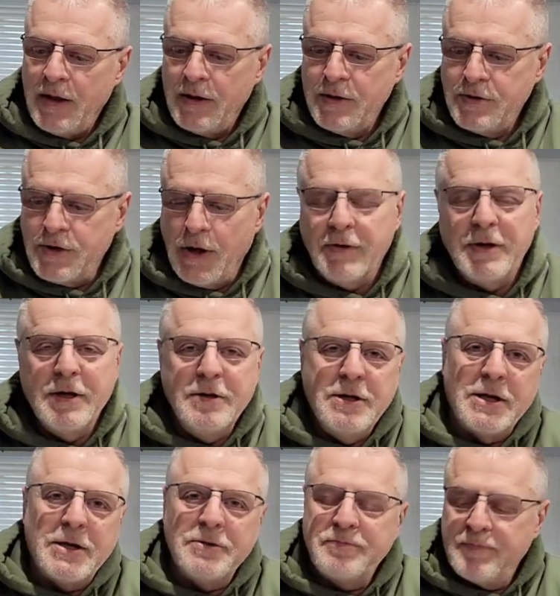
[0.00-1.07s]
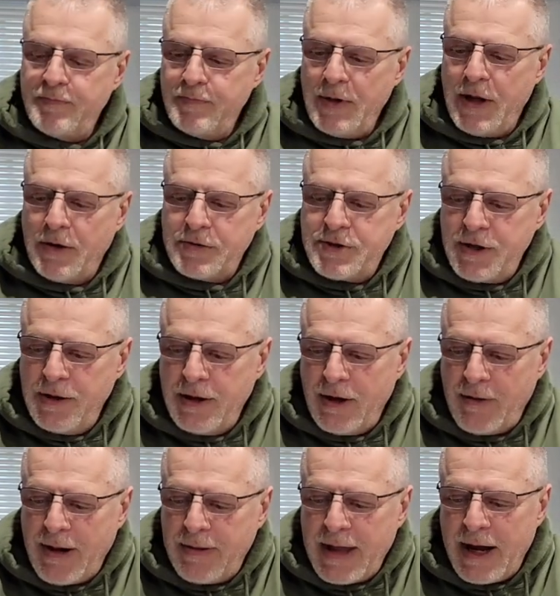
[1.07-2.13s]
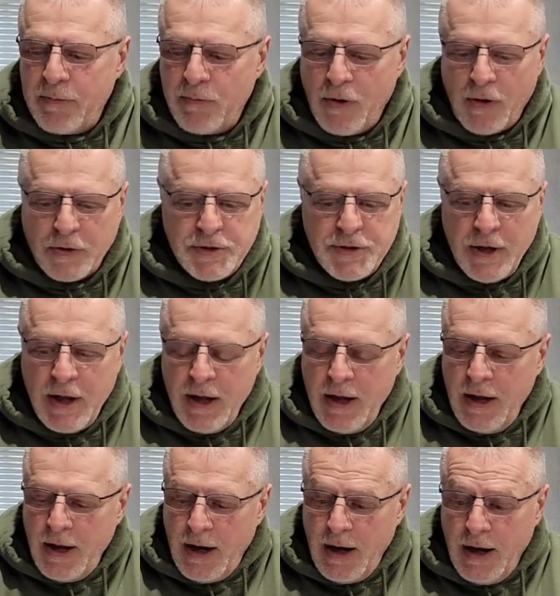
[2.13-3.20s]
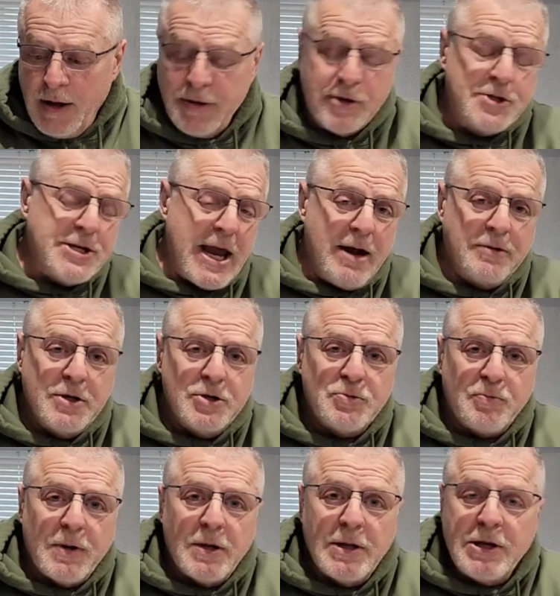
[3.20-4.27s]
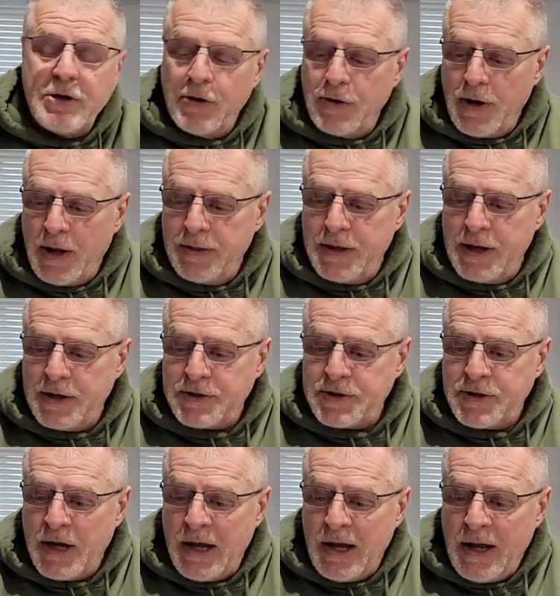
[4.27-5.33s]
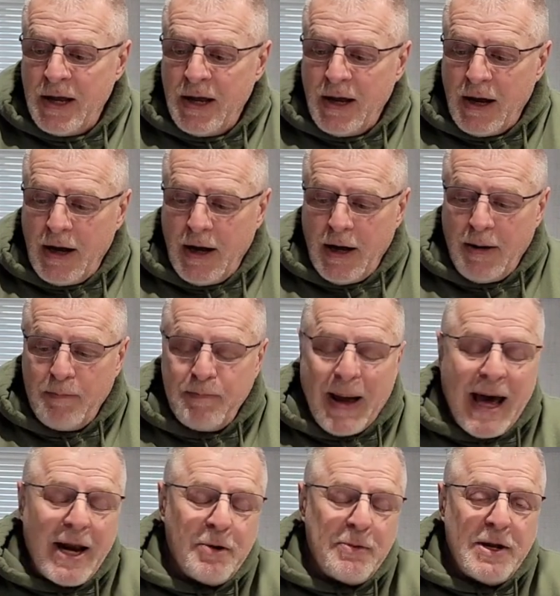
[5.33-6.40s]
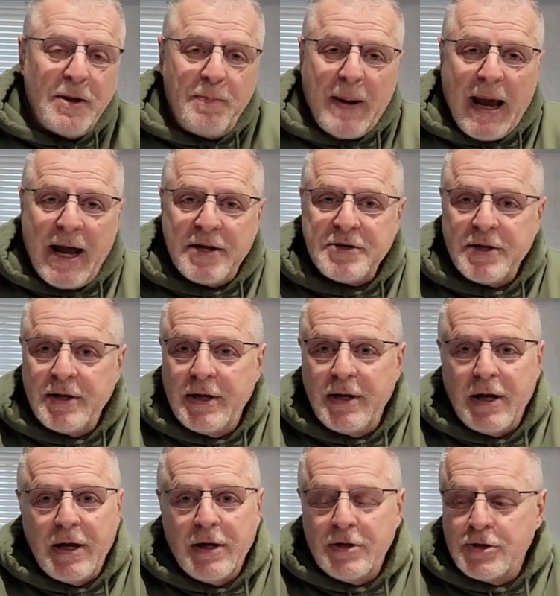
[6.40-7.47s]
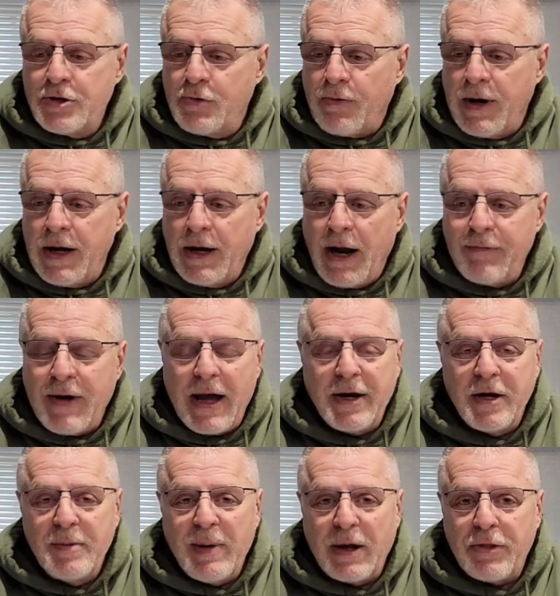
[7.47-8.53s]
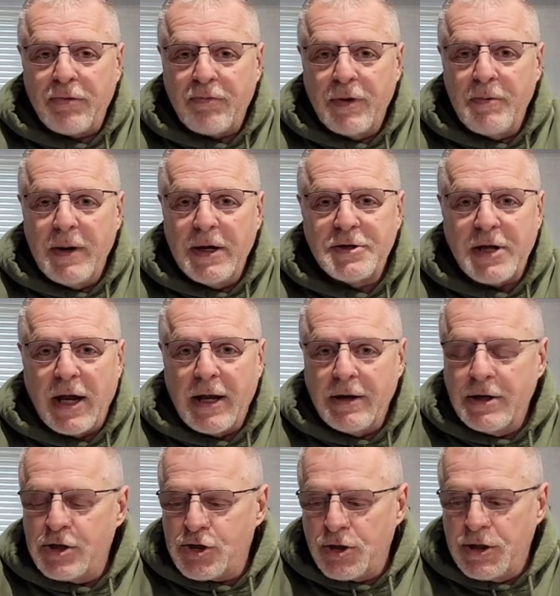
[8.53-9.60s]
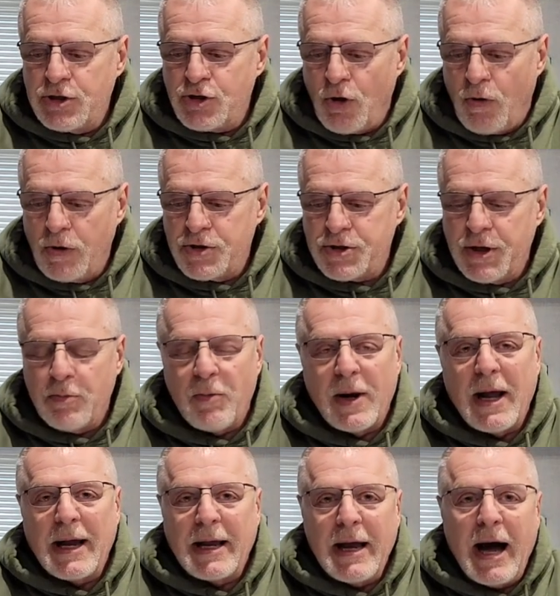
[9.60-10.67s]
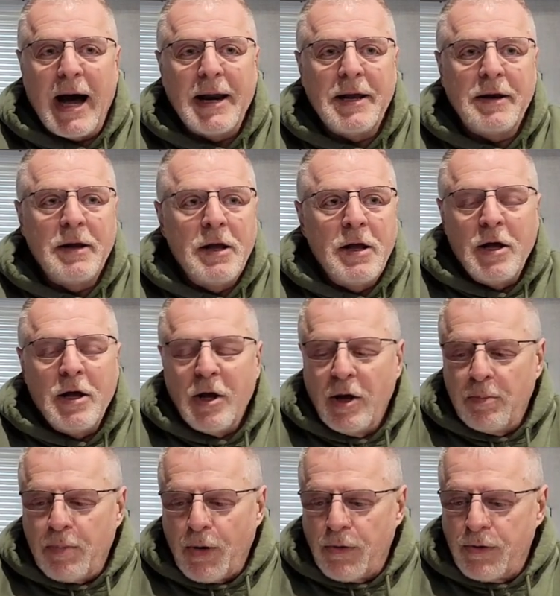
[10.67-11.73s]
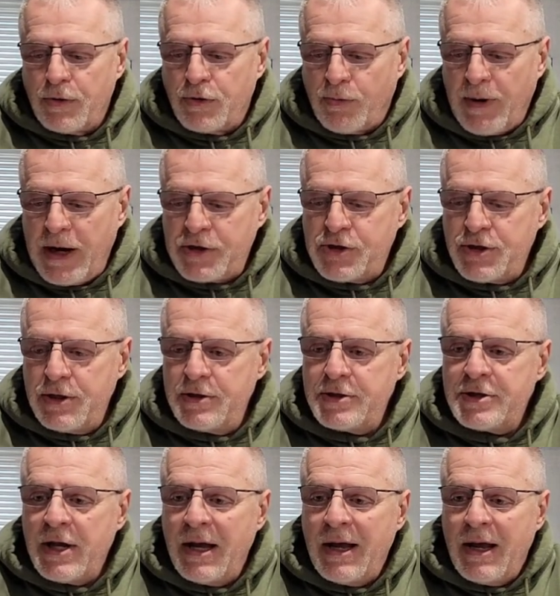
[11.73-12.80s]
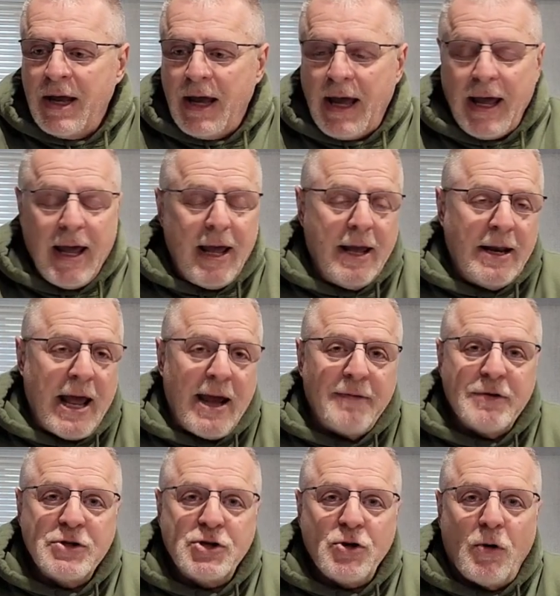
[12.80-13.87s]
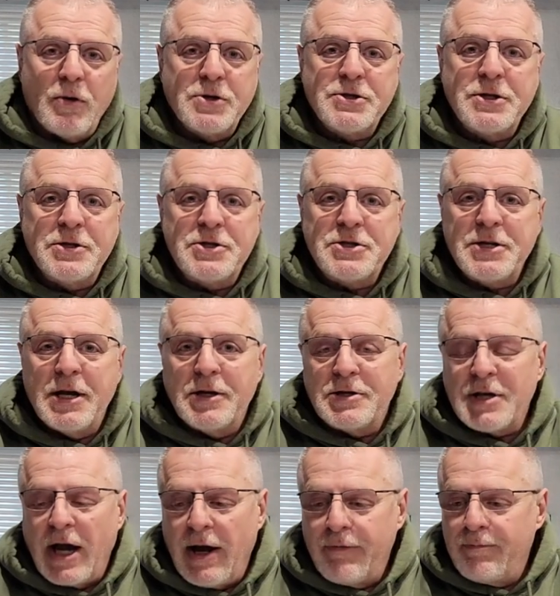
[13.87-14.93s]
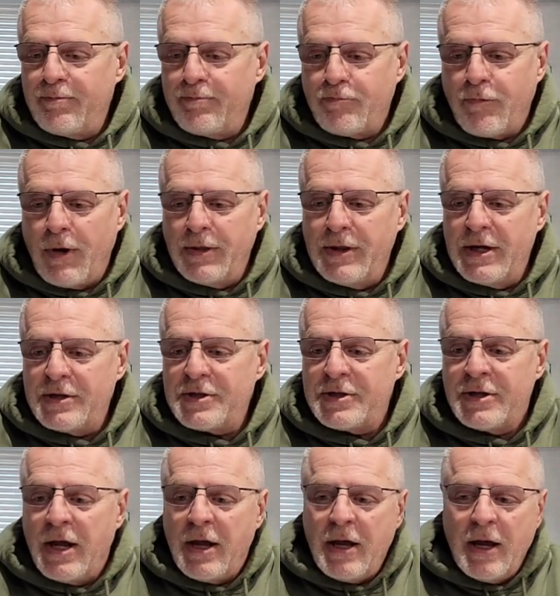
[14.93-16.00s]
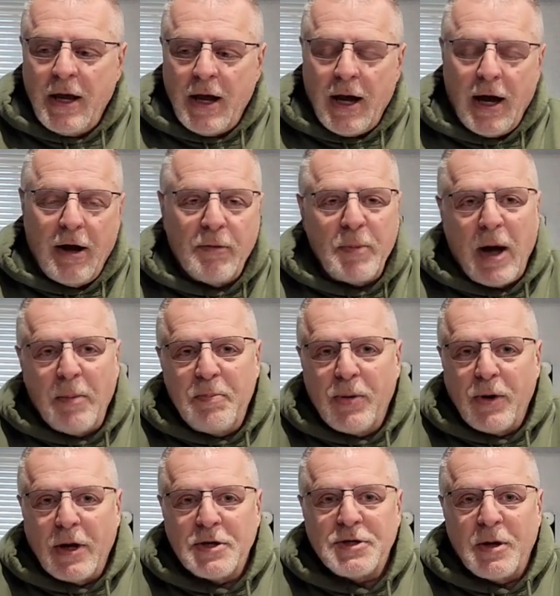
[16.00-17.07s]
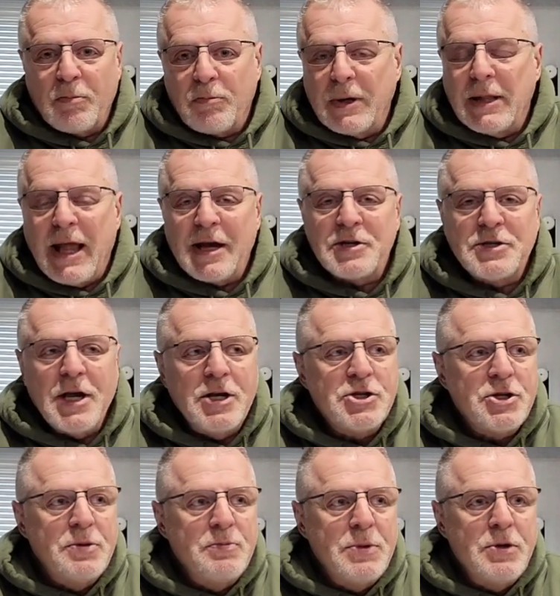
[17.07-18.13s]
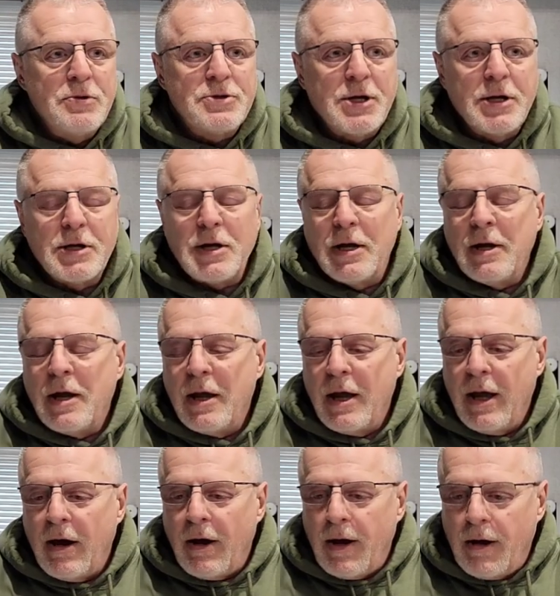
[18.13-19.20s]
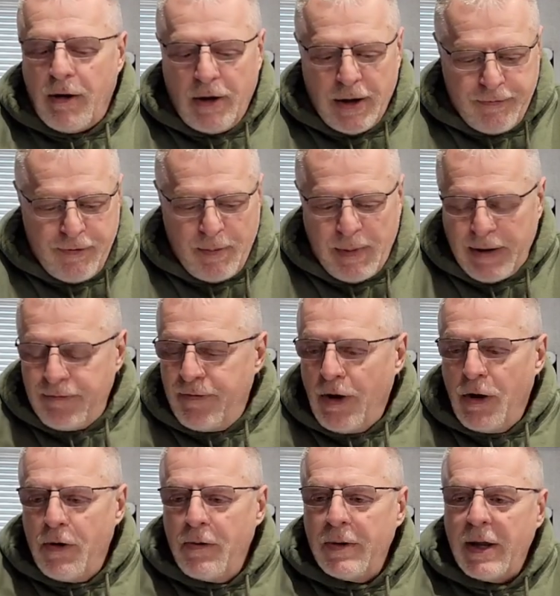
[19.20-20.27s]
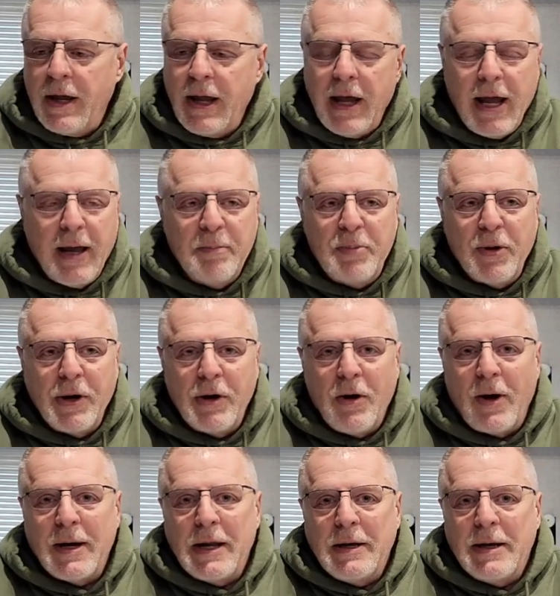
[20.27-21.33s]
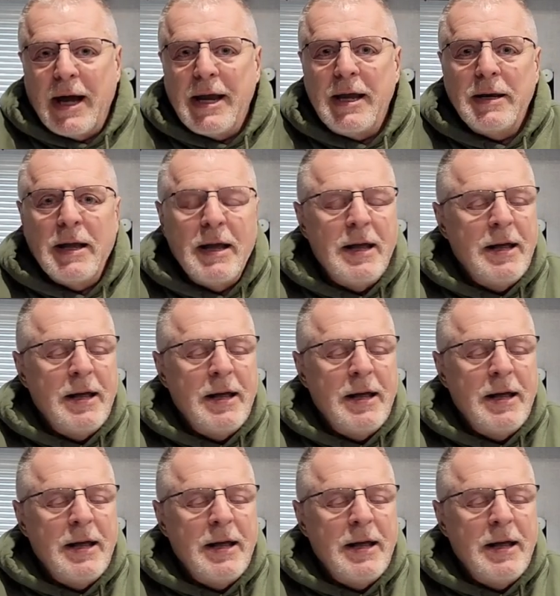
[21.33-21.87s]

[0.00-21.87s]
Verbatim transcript: So you, you can, you know, see there how that works. Uh, the sound is really good on this. Uh, battery capacity is great. I've had it about three weeks. I initially charged it when I got it per the directions and haven't charged it since. I've run this, I'll, I'll put on some relaxation music on from my phone and put it on at night.